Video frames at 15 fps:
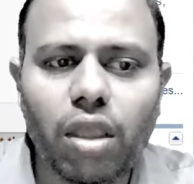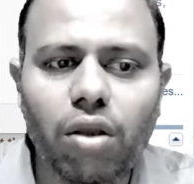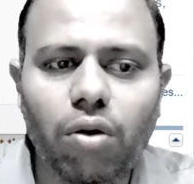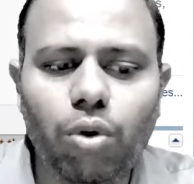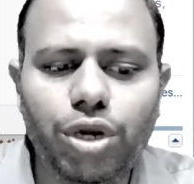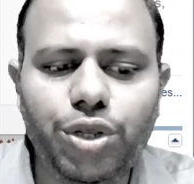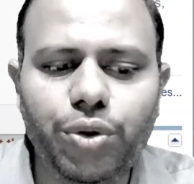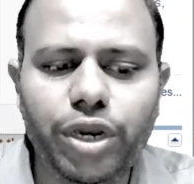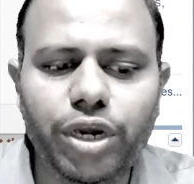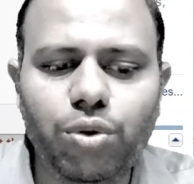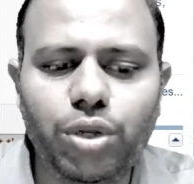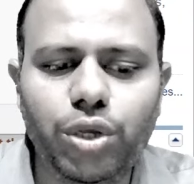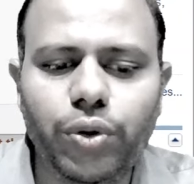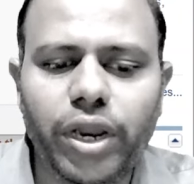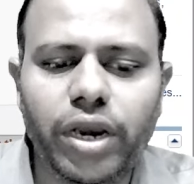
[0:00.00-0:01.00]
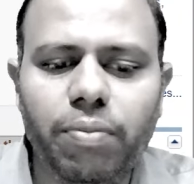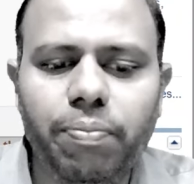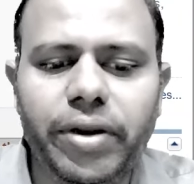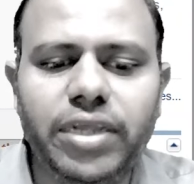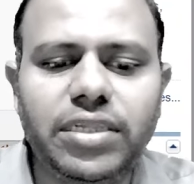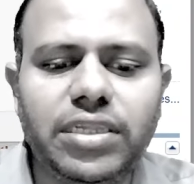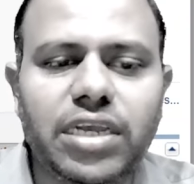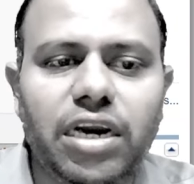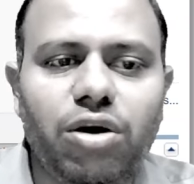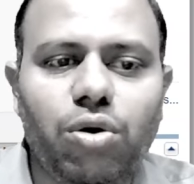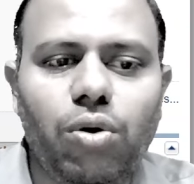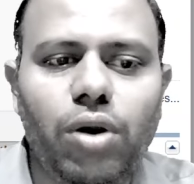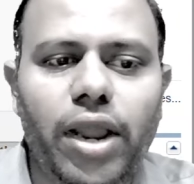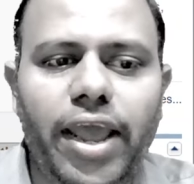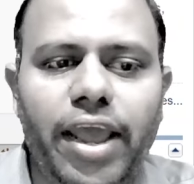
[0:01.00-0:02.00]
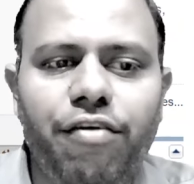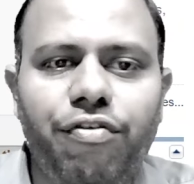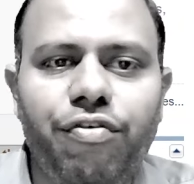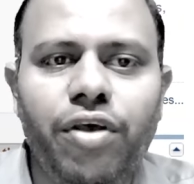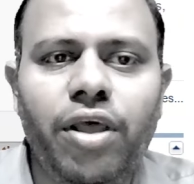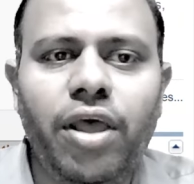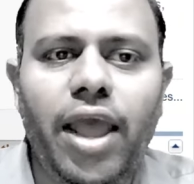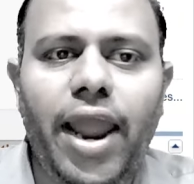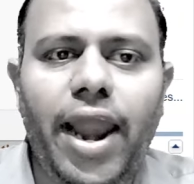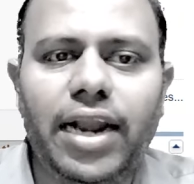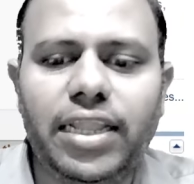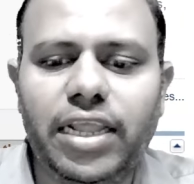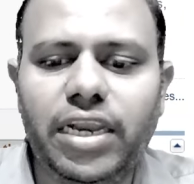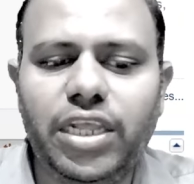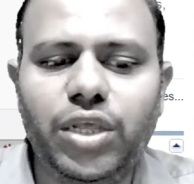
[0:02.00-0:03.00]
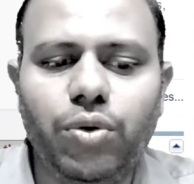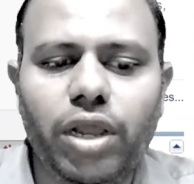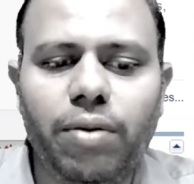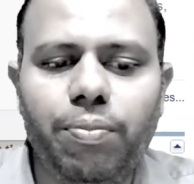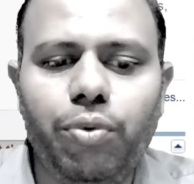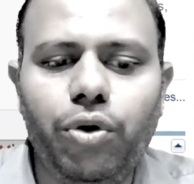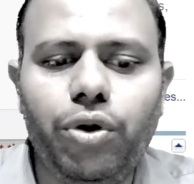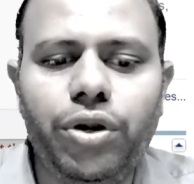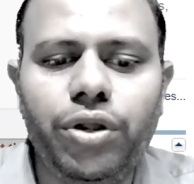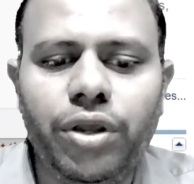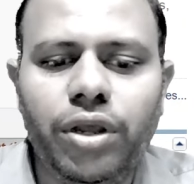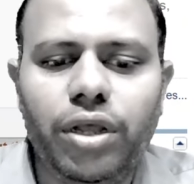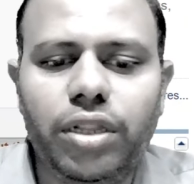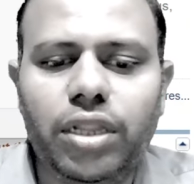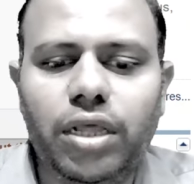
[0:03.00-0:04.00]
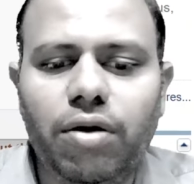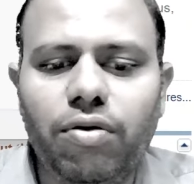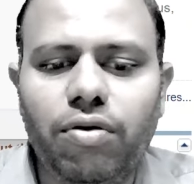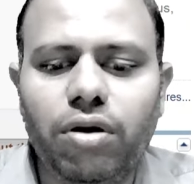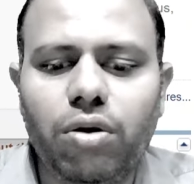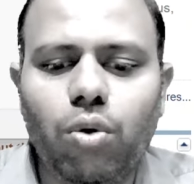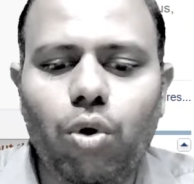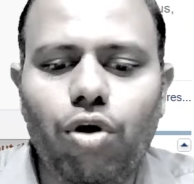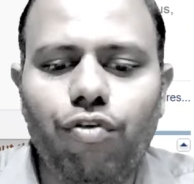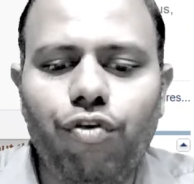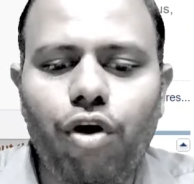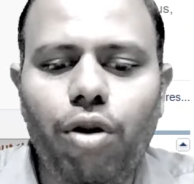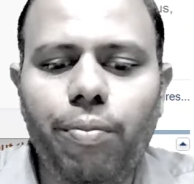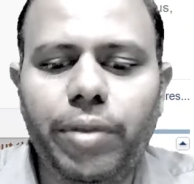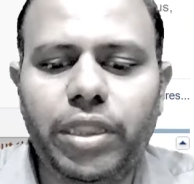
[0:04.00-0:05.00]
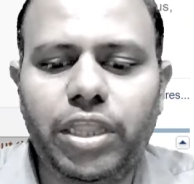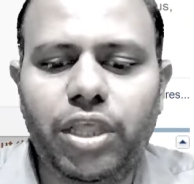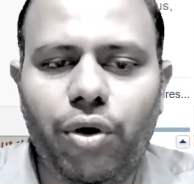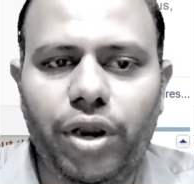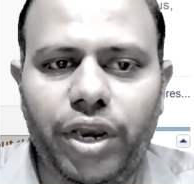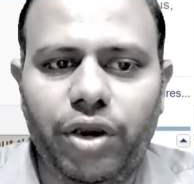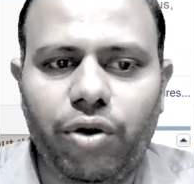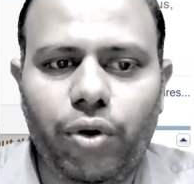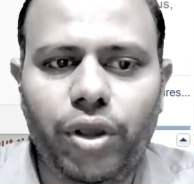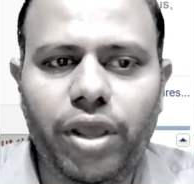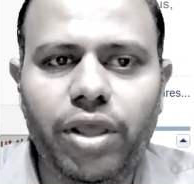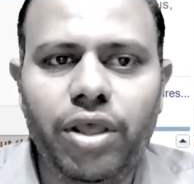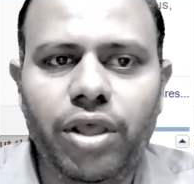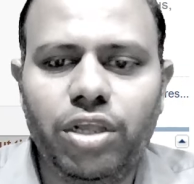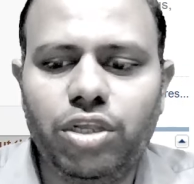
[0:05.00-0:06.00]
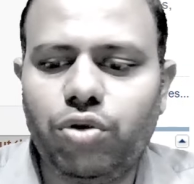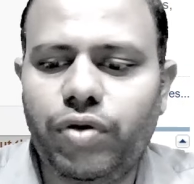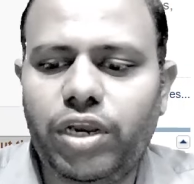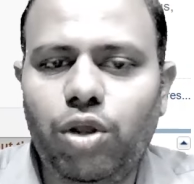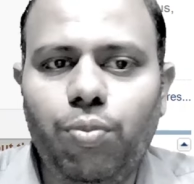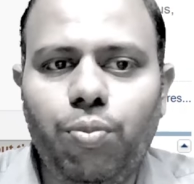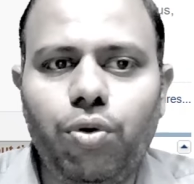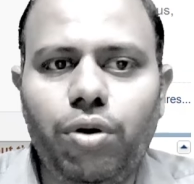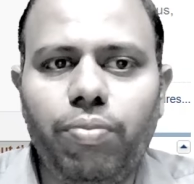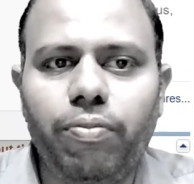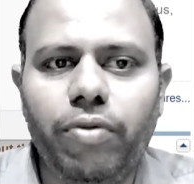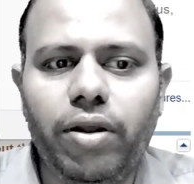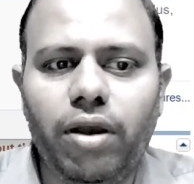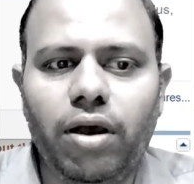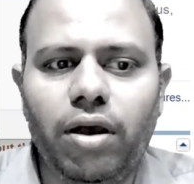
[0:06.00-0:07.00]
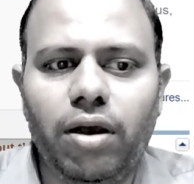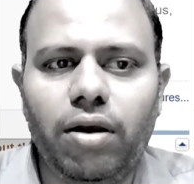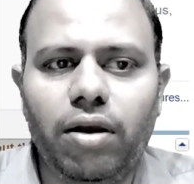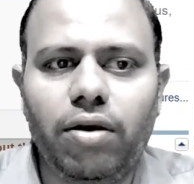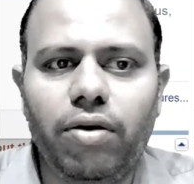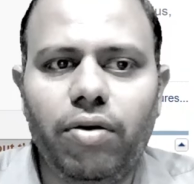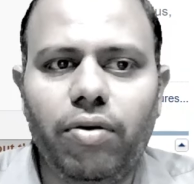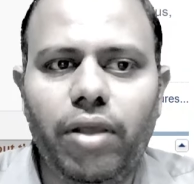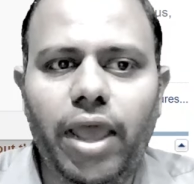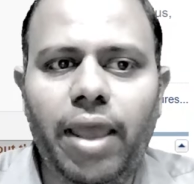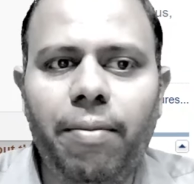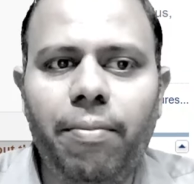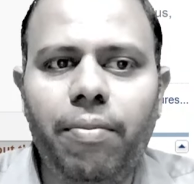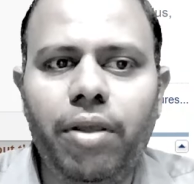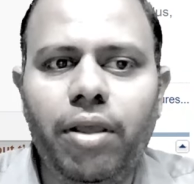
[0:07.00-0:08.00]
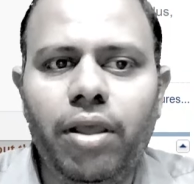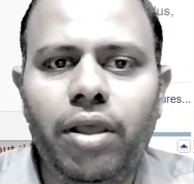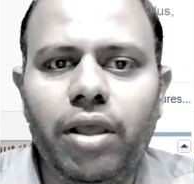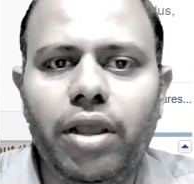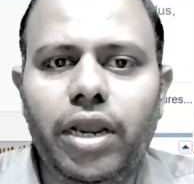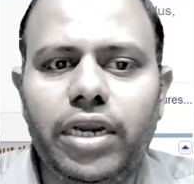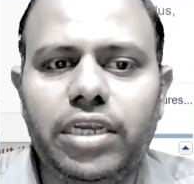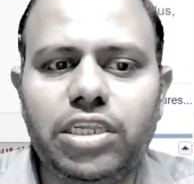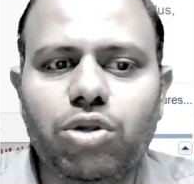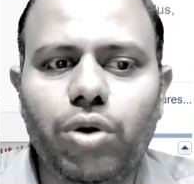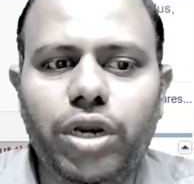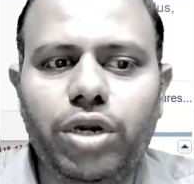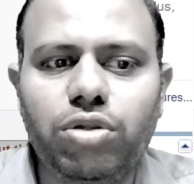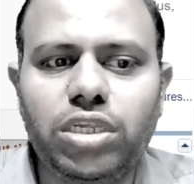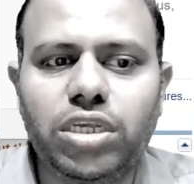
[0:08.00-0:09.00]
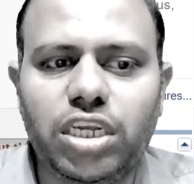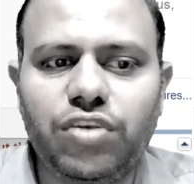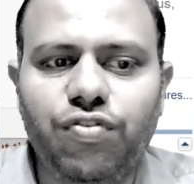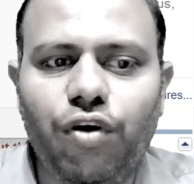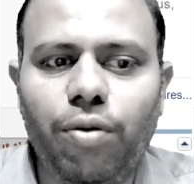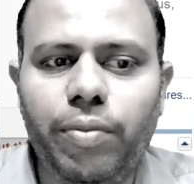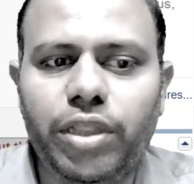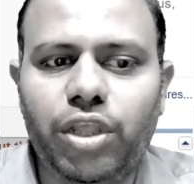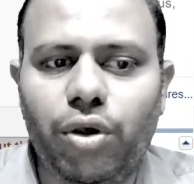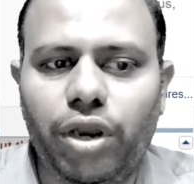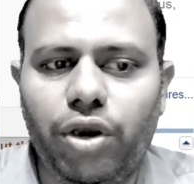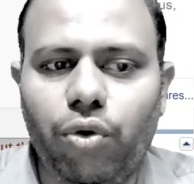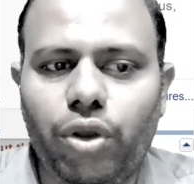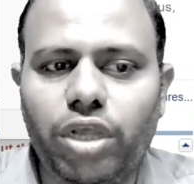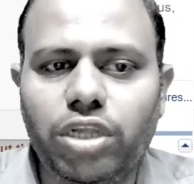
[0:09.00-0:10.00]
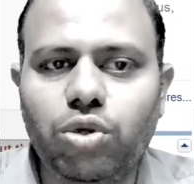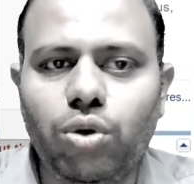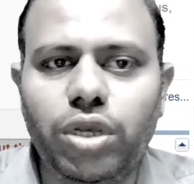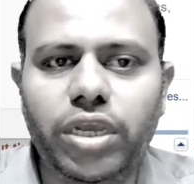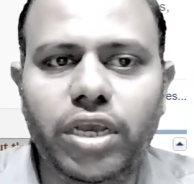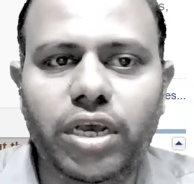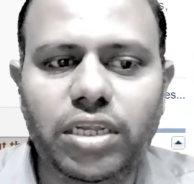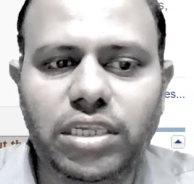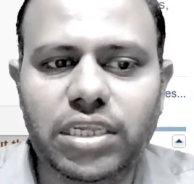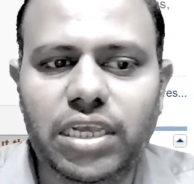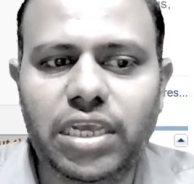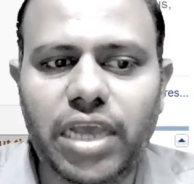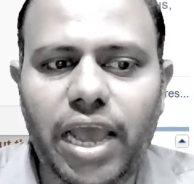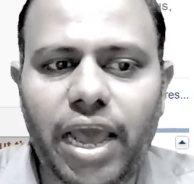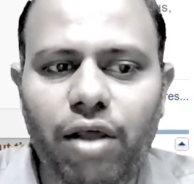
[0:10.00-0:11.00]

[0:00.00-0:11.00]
what you can do, you can press Control F and then you can put the code for methionine. Okay, so when you put M, it is going to search for methionine. Okay, so here see